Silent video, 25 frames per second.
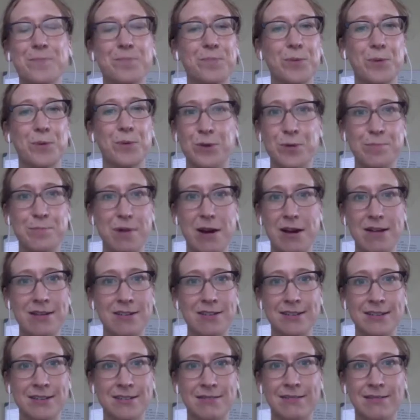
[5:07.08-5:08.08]

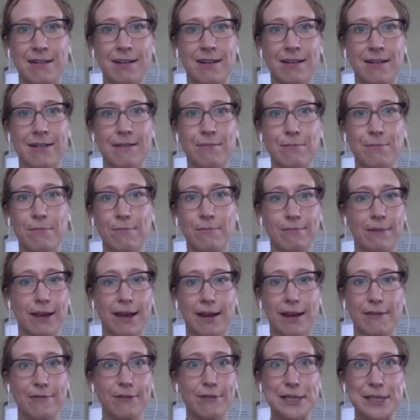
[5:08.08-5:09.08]
remarked,
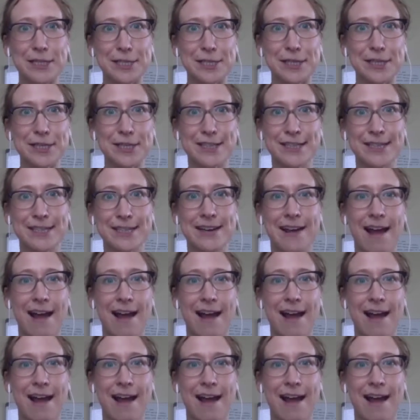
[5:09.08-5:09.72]
kind of unsolicited,